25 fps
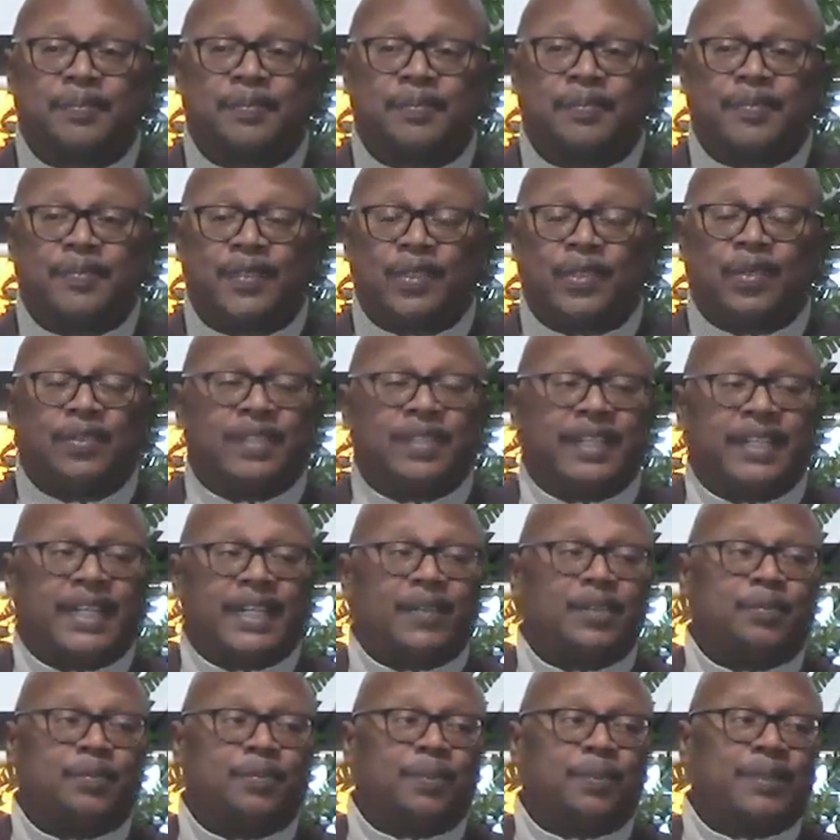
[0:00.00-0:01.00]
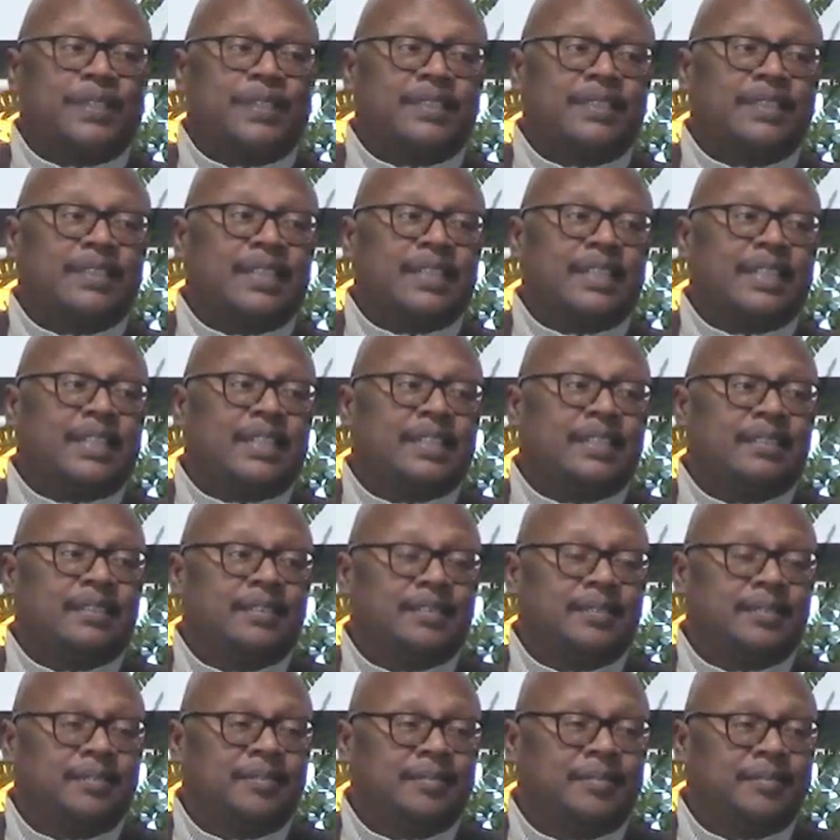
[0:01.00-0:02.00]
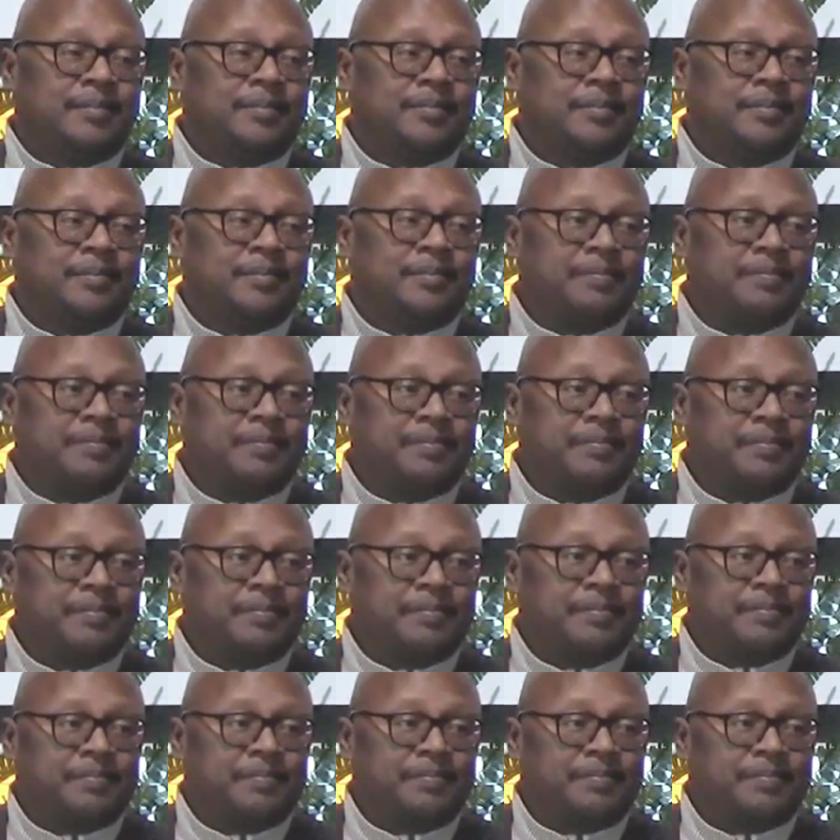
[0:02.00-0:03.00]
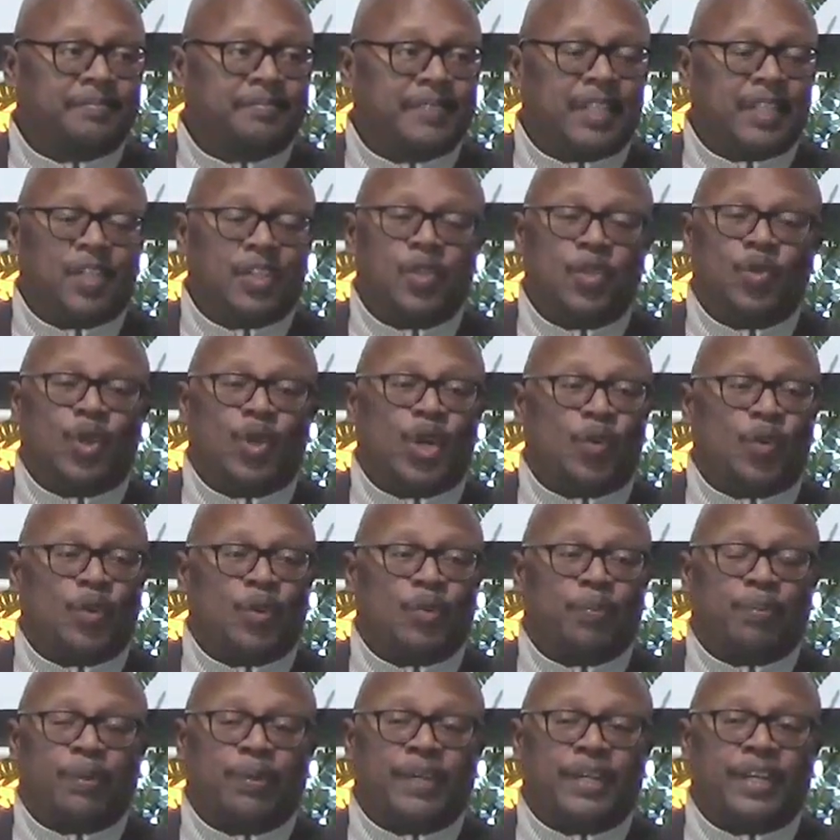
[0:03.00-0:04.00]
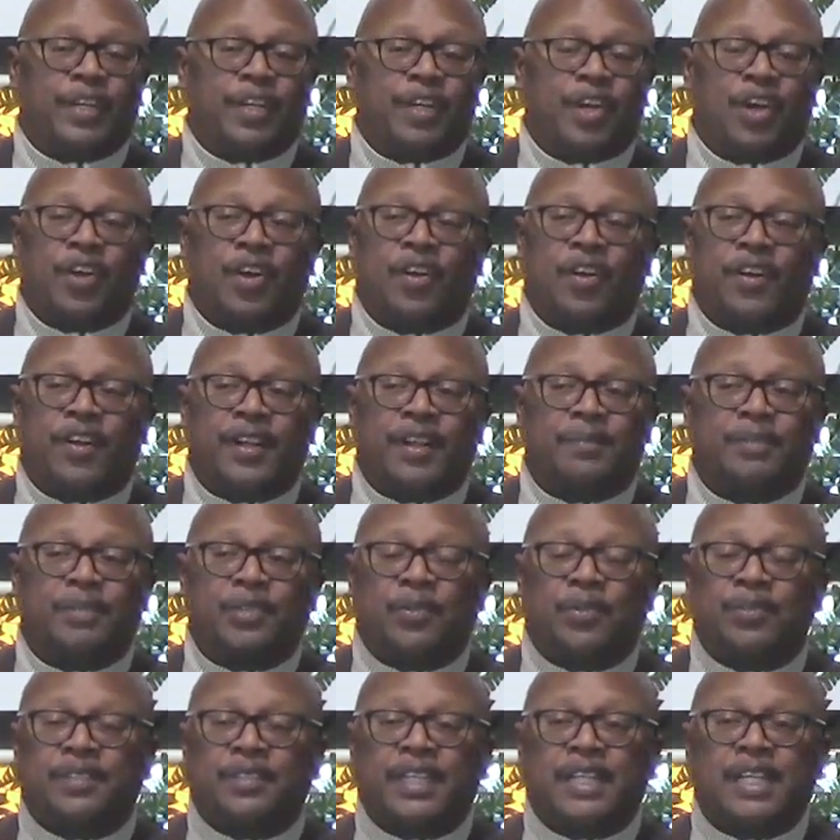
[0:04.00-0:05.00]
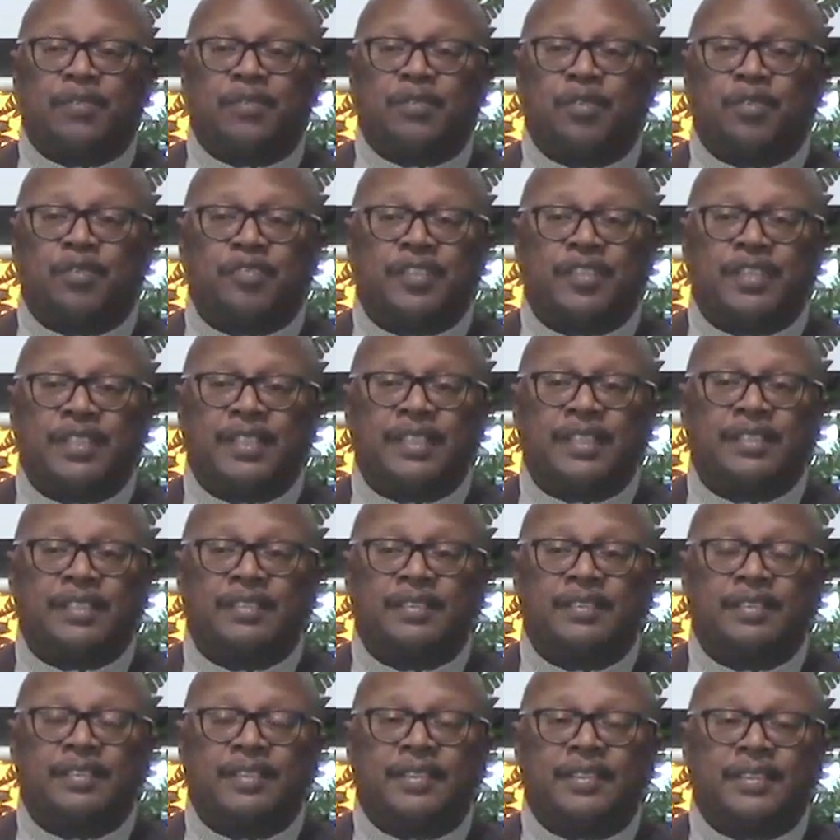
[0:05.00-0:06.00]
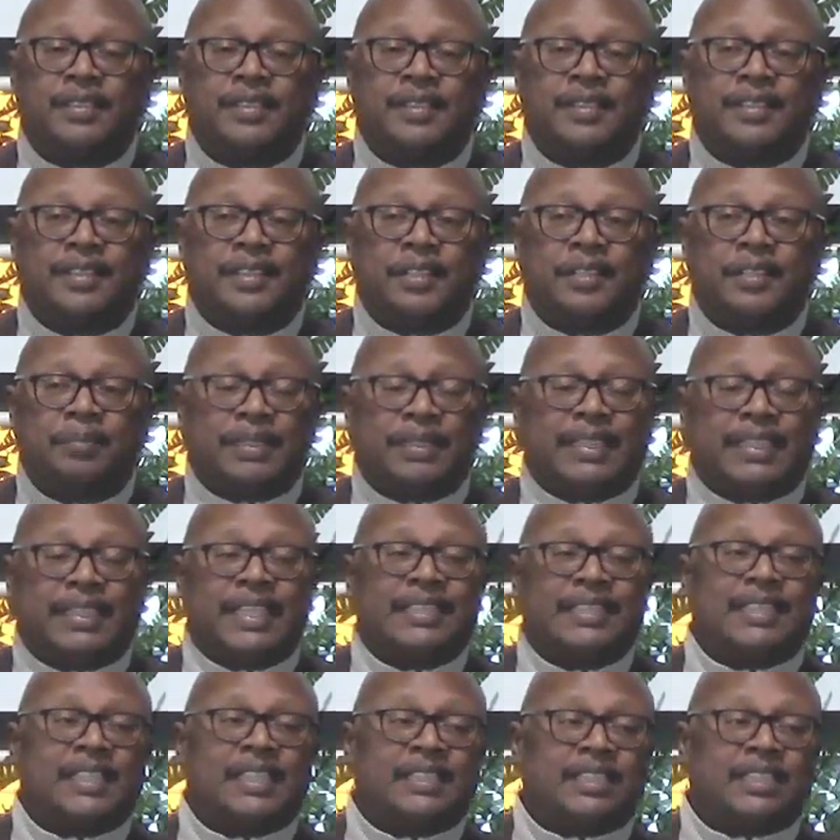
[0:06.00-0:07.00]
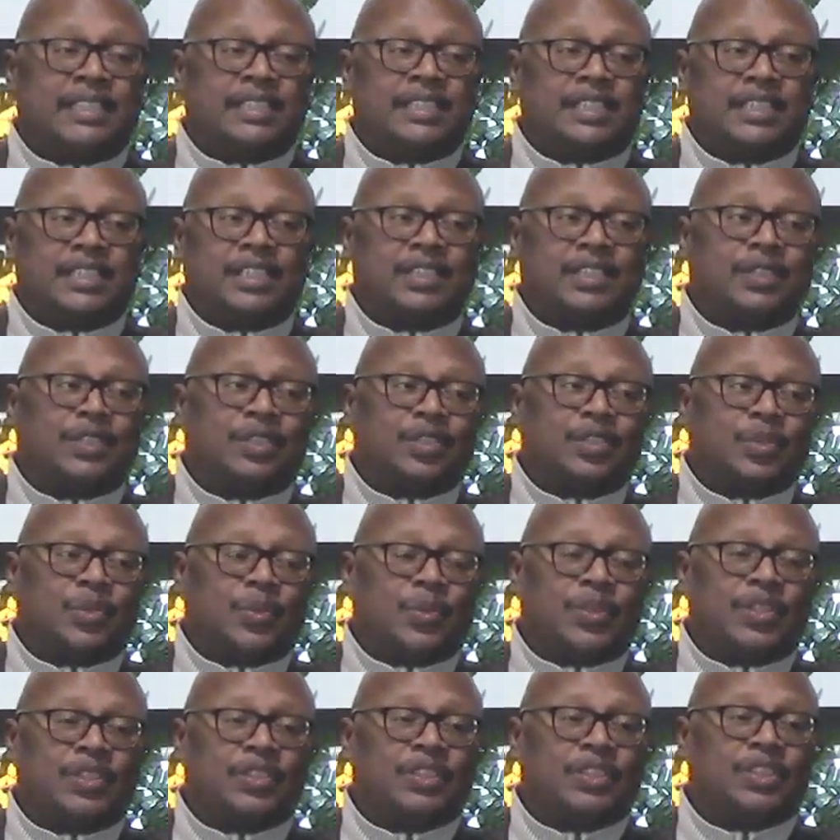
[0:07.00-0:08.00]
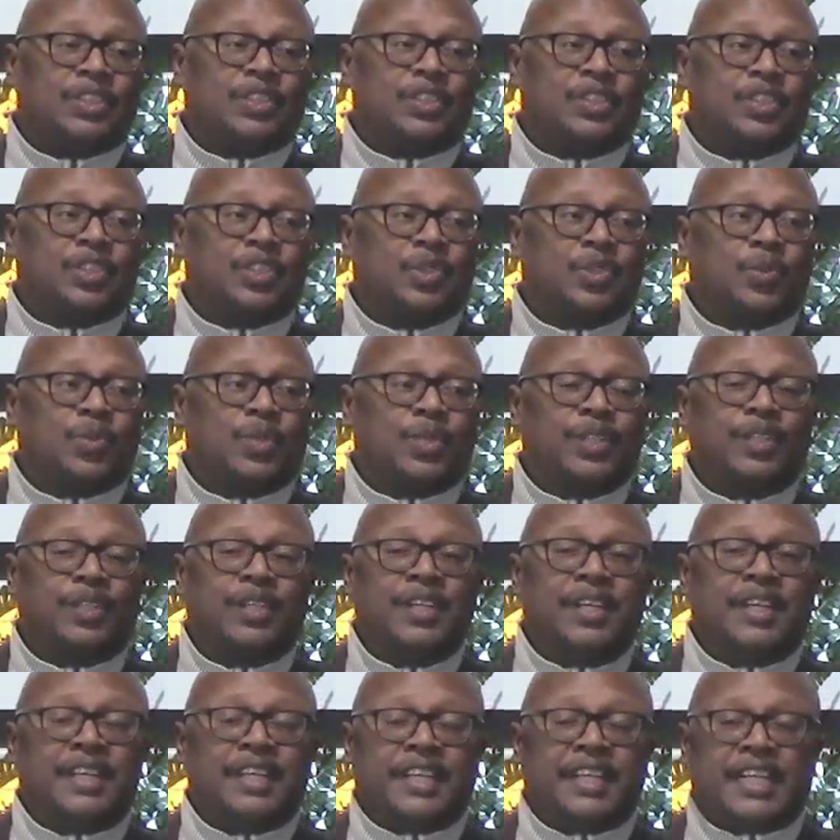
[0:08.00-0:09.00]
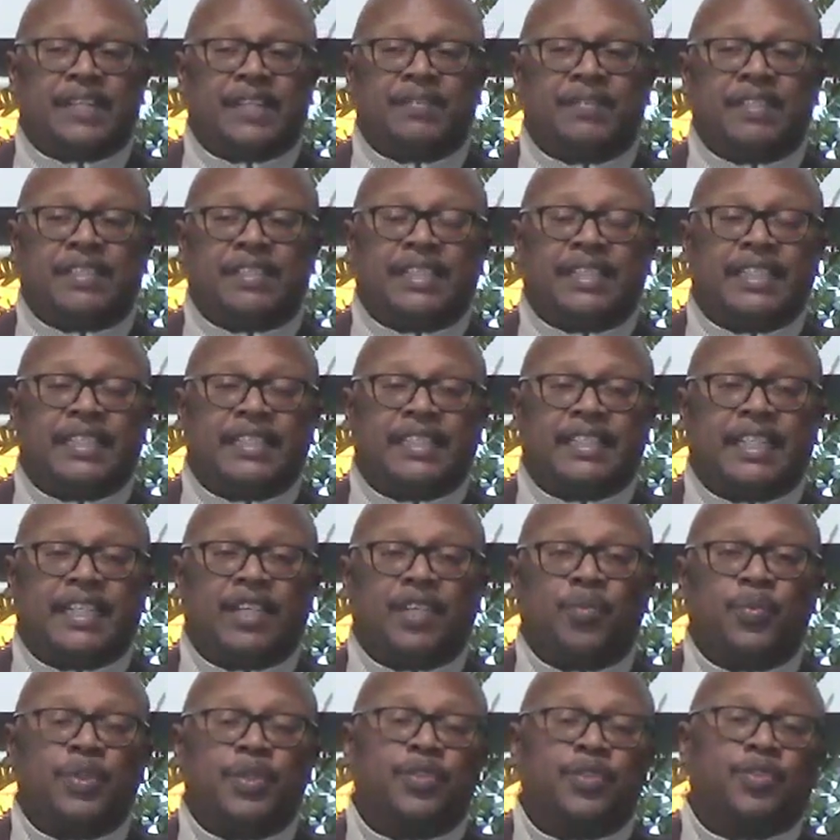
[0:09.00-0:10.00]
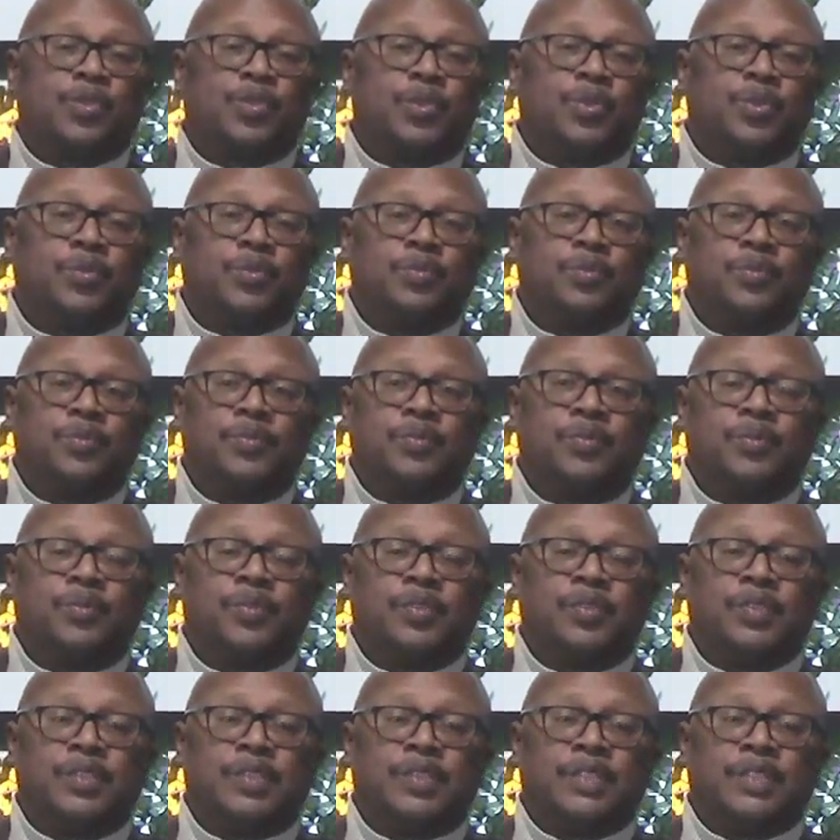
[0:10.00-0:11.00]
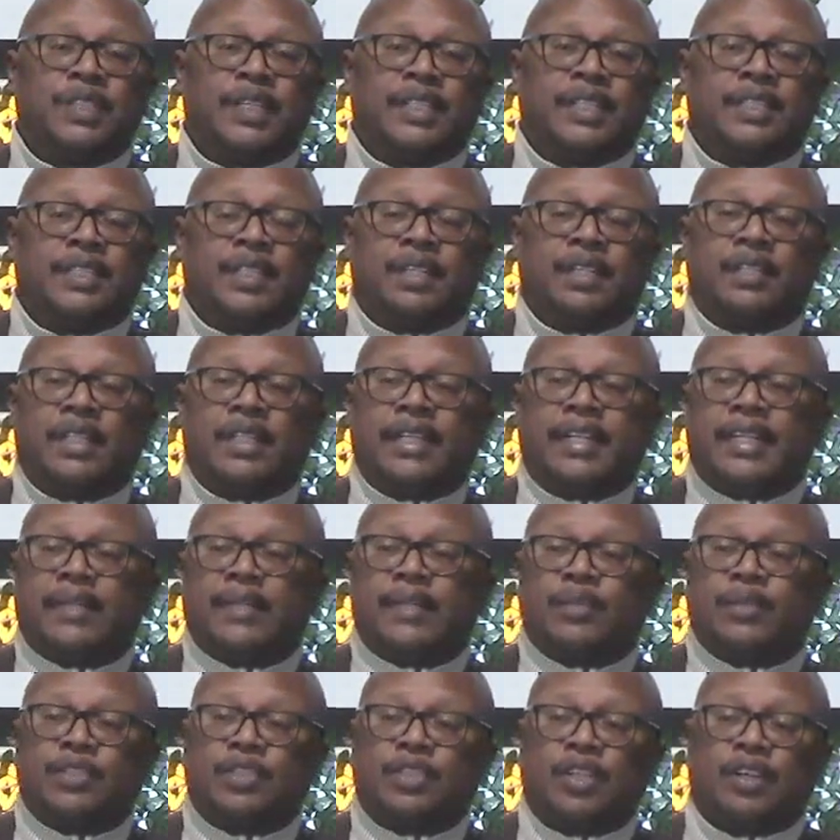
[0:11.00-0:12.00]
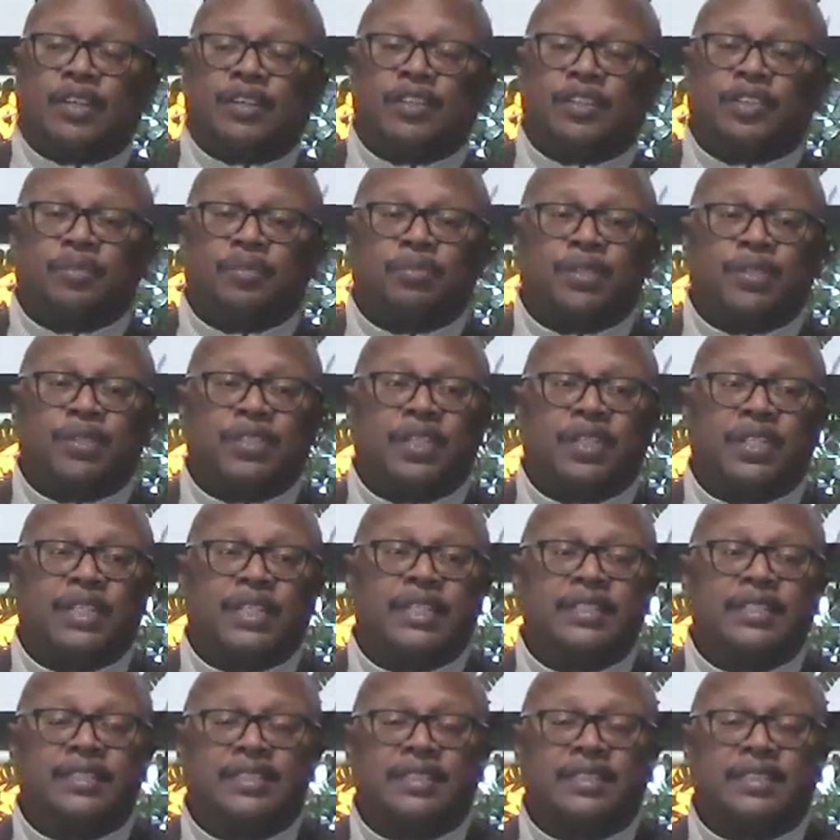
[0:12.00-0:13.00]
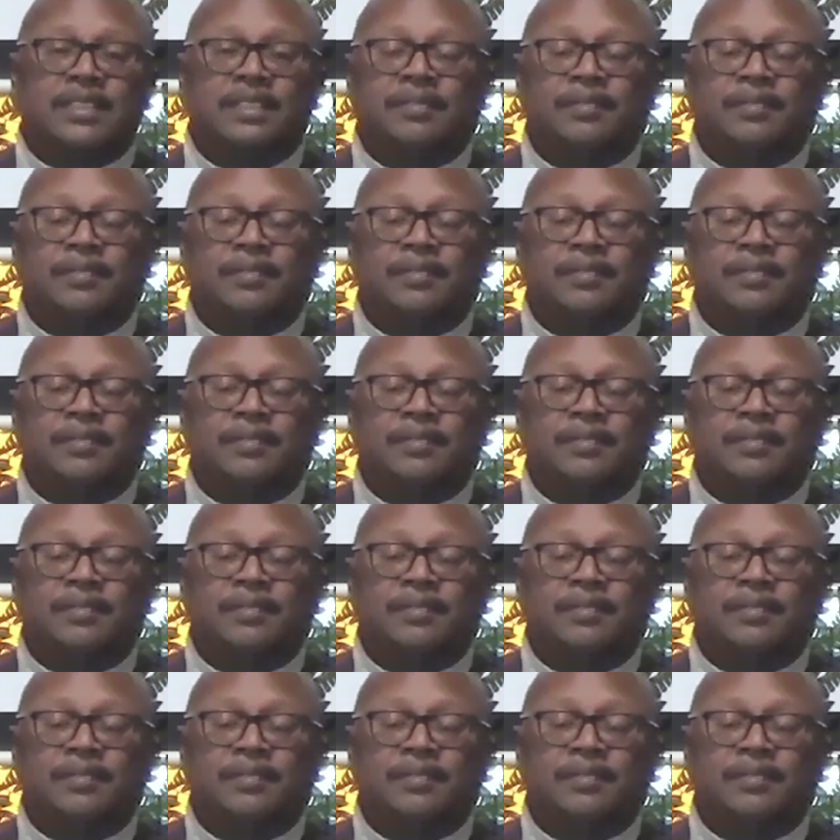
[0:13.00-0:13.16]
You don't think I was praising God? And you all were praying hard, and I'm so thankful for that. But that's not the gist of the story. The gist of the story, everything that I went through, a young lady was talking to Brother Lindsay.